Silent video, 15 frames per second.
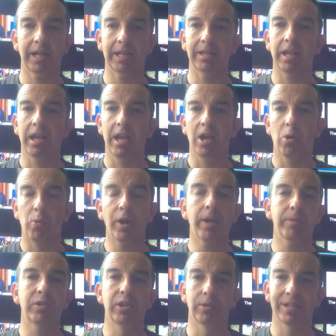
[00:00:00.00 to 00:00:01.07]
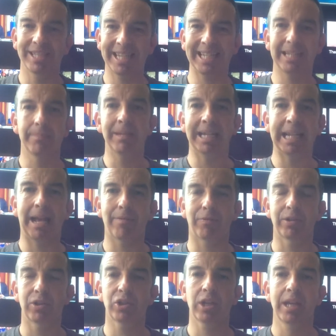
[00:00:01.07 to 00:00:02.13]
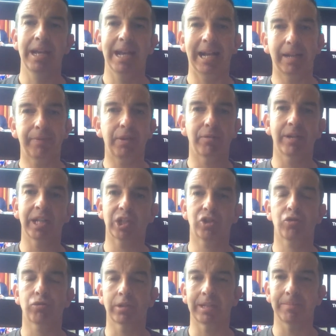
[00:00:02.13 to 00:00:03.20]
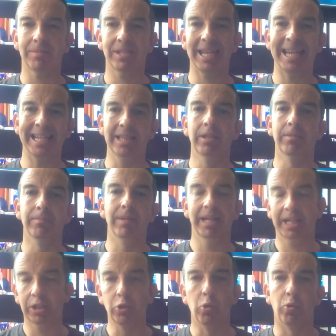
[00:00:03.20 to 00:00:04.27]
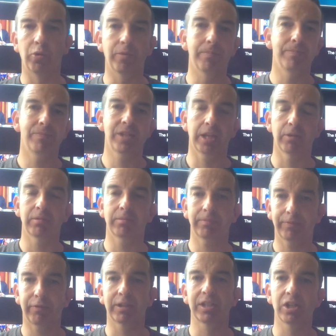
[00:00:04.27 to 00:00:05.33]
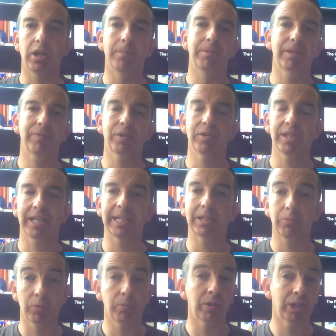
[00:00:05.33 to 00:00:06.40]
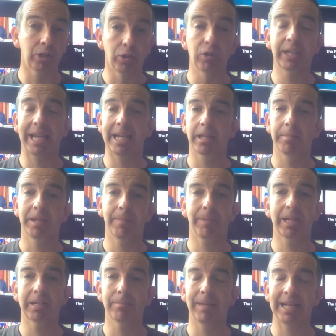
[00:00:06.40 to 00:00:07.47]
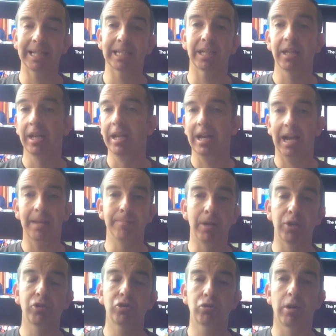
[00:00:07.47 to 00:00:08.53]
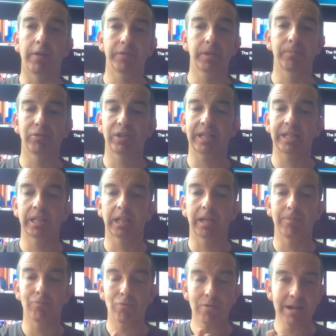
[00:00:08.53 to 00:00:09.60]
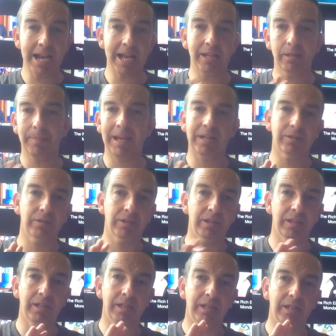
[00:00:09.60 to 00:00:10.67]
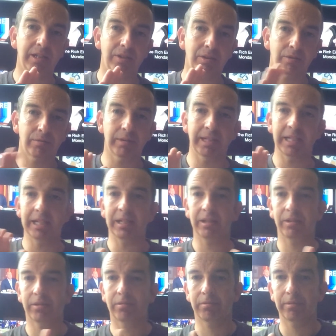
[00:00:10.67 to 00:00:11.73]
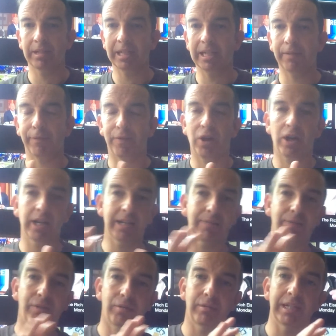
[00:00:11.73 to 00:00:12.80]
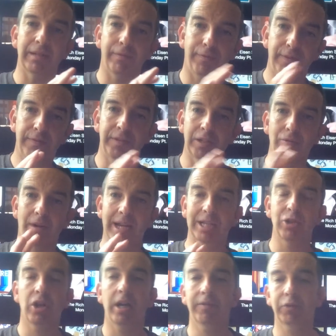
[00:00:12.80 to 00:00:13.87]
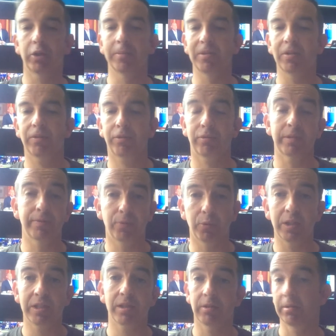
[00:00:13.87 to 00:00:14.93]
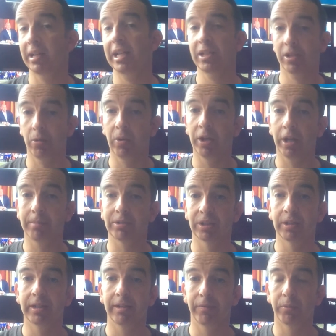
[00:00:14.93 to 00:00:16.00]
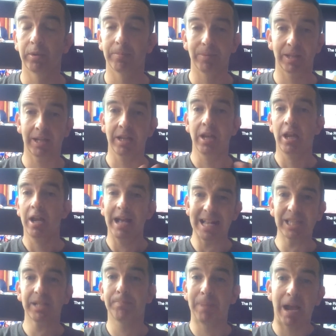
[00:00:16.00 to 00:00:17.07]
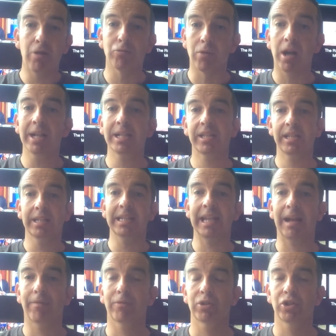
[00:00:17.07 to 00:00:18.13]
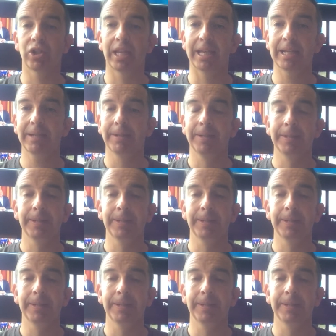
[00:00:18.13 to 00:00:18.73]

And what I would do is take a mean average. And if there are any extremes in them, ignore them. So, for example, if you take, we're going to look at in a minute, Peyton Manning, and most drafts are predicting him around about the 335, 350 range. I've got him at 342, and that's the one I'm going to live with. But that's about right. It's in the average there.